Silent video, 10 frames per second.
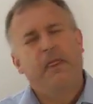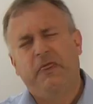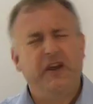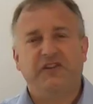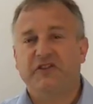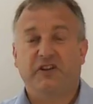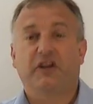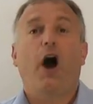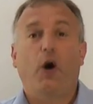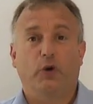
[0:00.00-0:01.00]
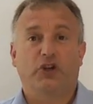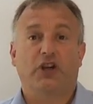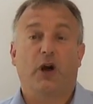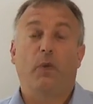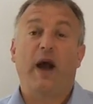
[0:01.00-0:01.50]
this is a
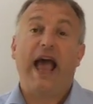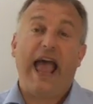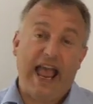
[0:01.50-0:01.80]
culture where